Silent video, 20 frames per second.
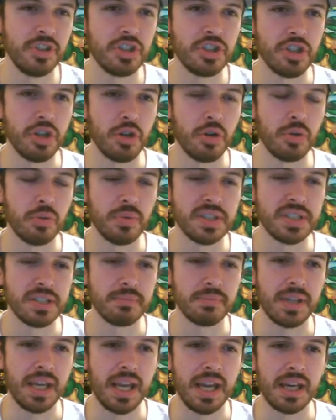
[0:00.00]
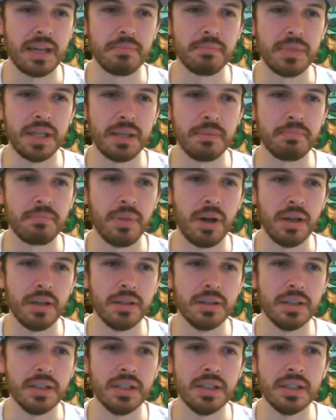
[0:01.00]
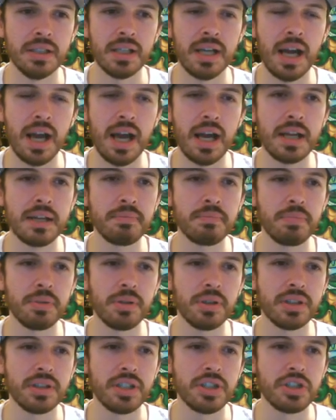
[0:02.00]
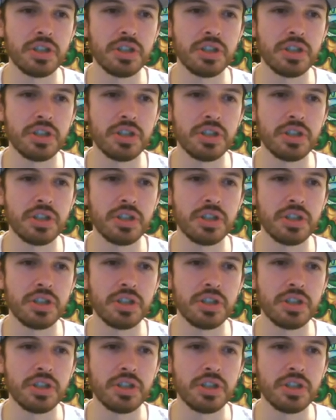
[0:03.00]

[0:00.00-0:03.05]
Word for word: soon with some canned meat, but I put the